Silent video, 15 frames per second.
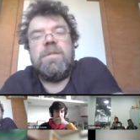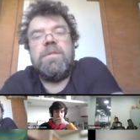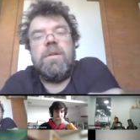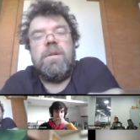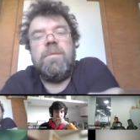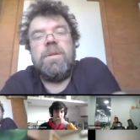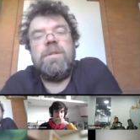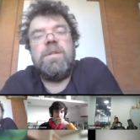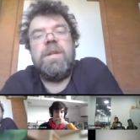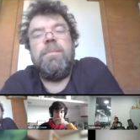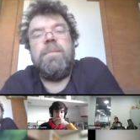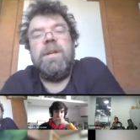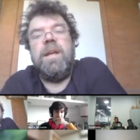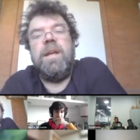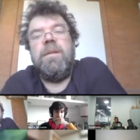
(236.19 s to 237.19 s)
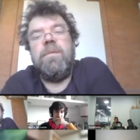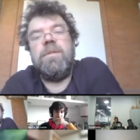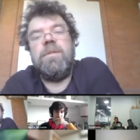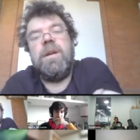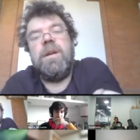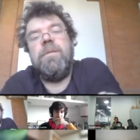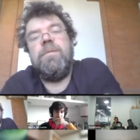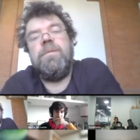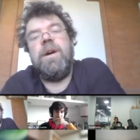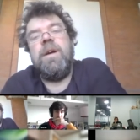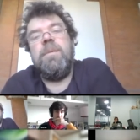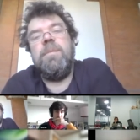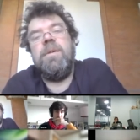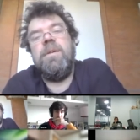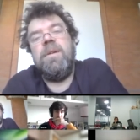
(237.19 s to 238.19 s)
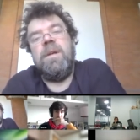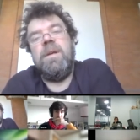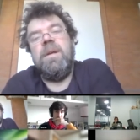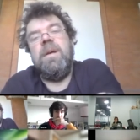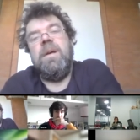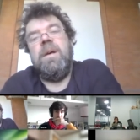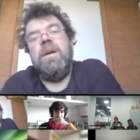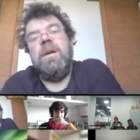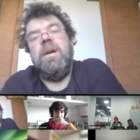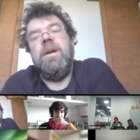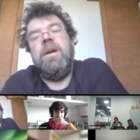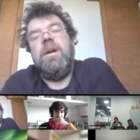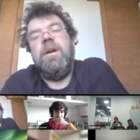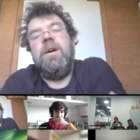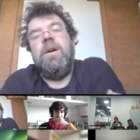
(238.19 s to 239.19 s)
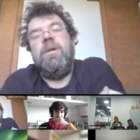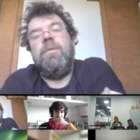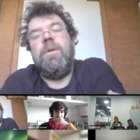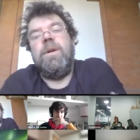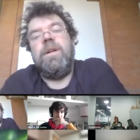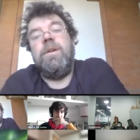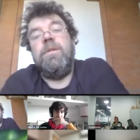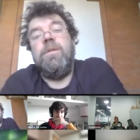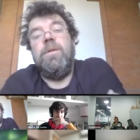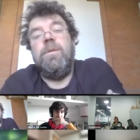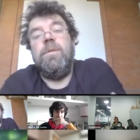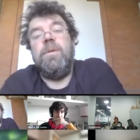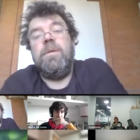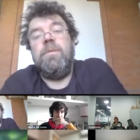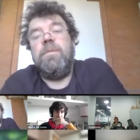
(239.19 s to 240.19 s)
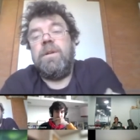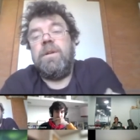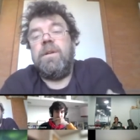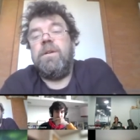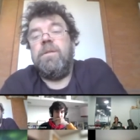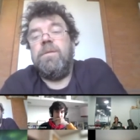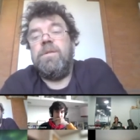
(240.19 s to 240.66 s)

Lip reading: So what's happening, what's the environment, what are you doing, what are the